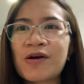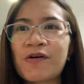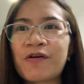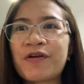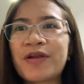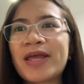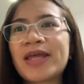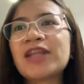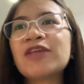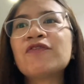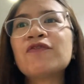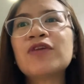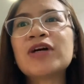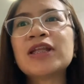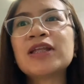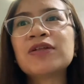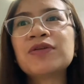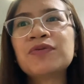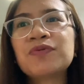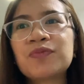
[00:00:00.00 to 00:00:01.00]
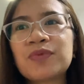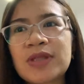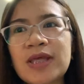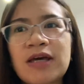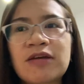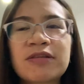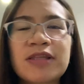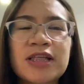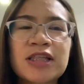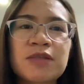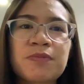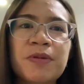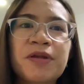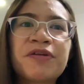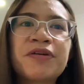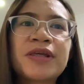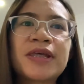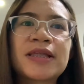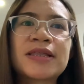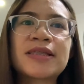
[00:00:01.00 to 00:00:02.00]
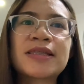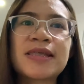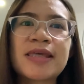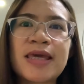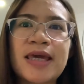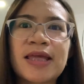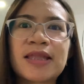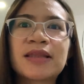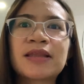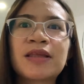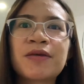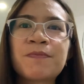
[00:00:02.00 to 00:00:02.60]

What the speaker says: or anyone without experience yet,